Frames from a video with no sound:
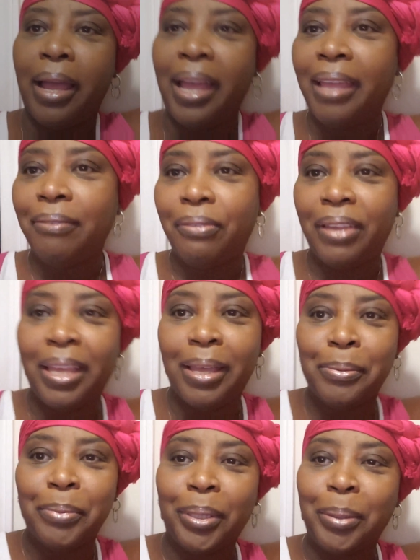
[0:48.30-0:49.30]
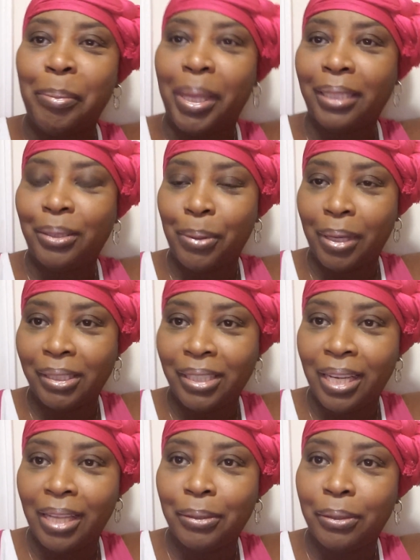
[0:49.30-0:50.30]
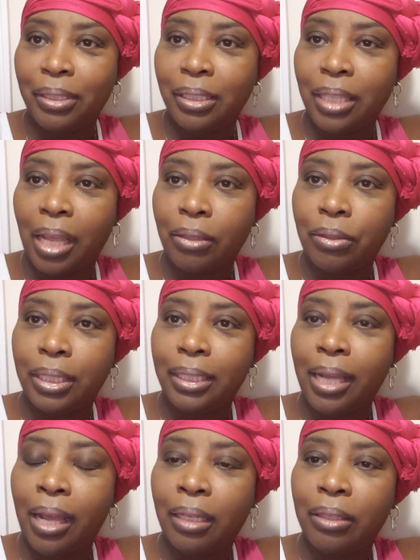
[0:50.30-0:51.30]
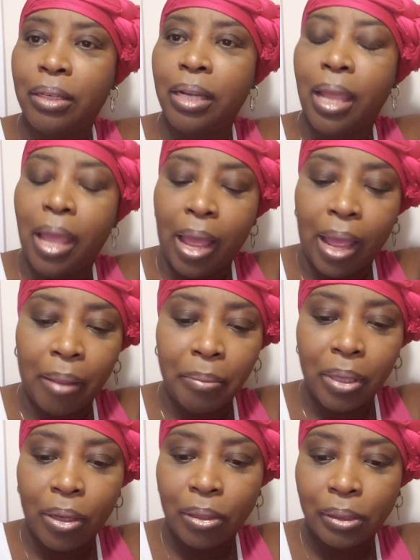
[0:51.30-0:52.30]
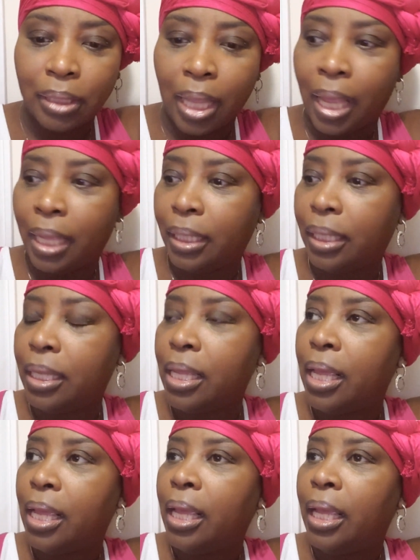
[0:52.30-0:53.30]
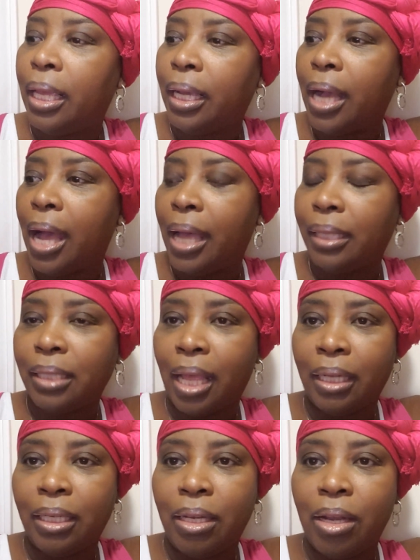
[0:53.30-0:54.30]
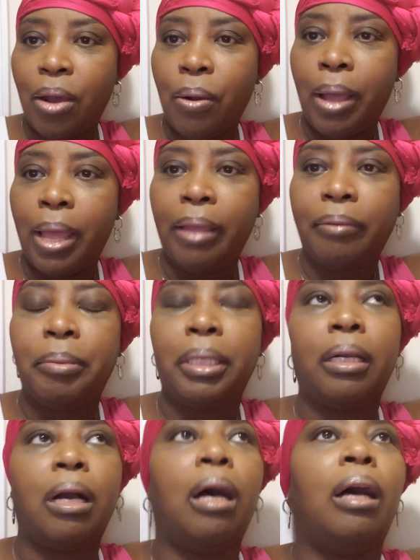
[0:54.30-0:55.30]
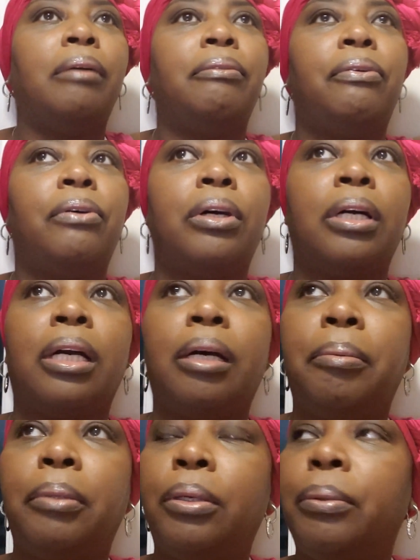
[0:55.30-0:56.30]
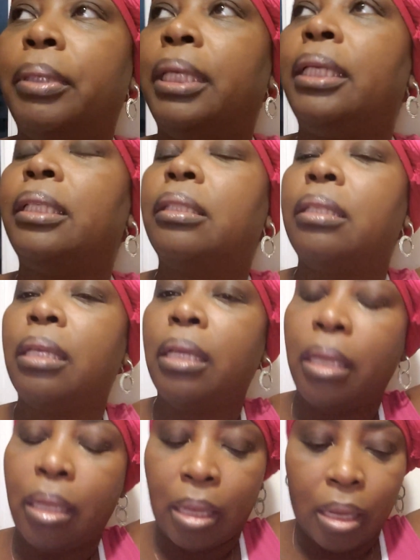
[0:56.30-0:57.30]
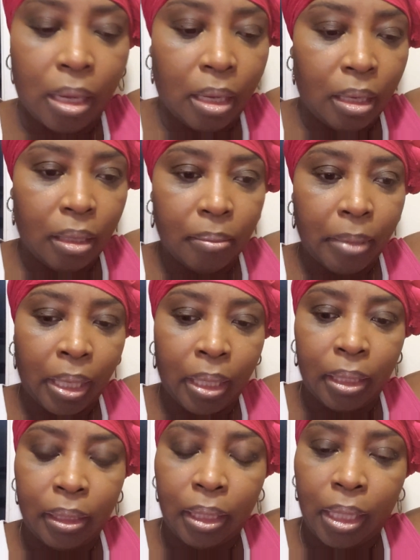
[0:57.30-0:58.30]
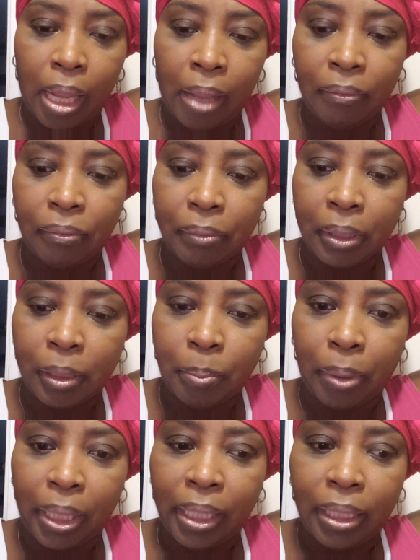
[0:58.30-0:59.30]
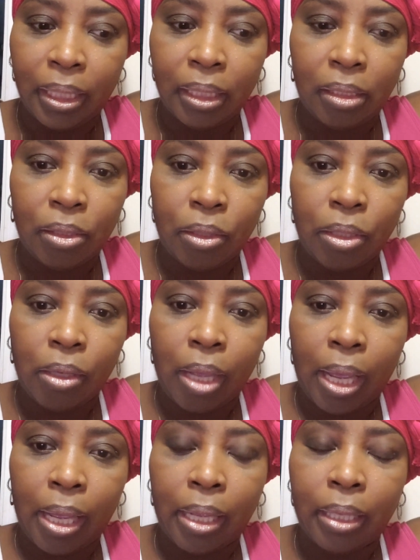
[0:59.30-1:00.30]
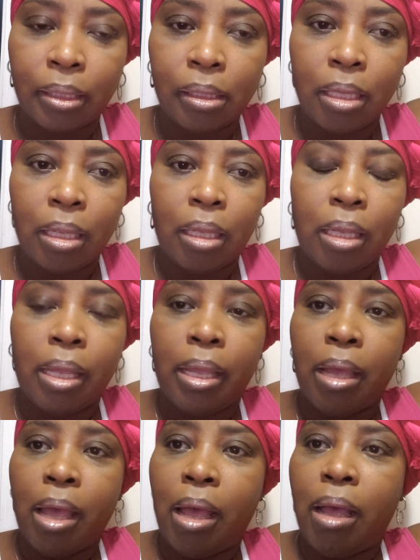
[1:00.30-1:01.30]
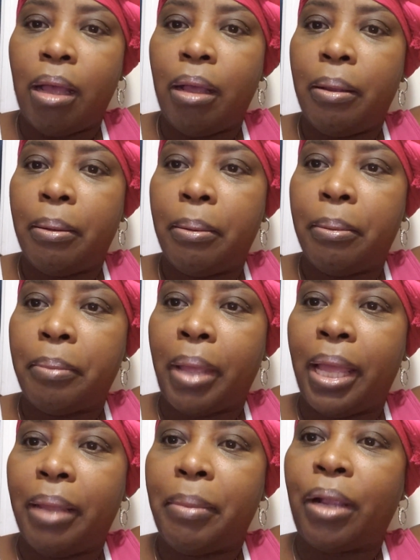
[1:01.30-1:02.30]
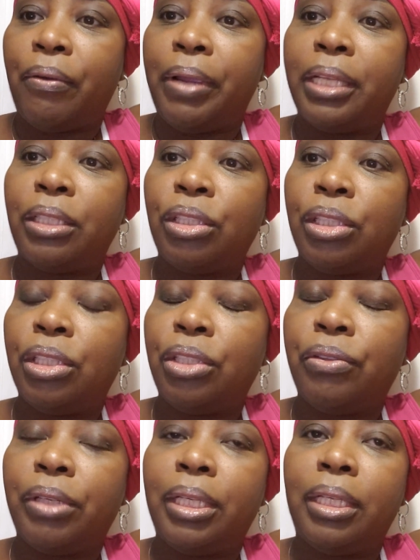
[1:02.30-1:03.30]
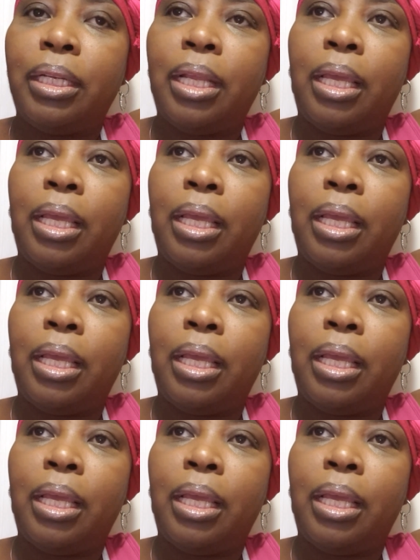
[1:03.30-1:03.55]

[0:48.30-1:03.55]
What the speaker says: Hi fam, welcome back to our channel, Design on the Dollar. I'm your host Ida, and guys, I know I have been gone for a couple of weeks. I've explained it to you guys. I had my grandchildren,